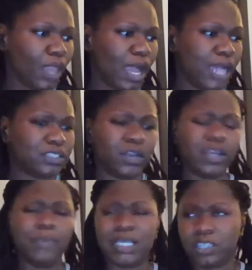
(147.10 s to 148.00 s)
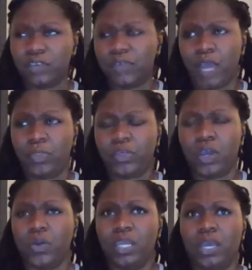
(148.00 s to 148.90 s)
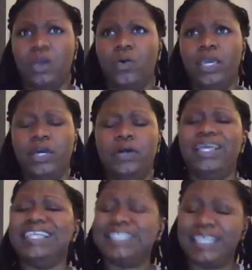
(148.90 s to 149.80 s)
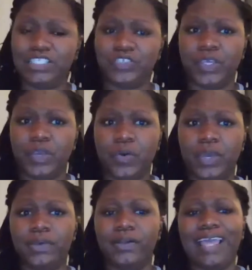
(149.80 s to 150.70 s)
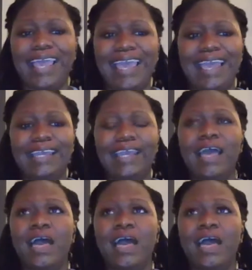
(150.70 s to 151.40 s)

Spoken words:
I started messing around with coconut oil and tea tree oil, and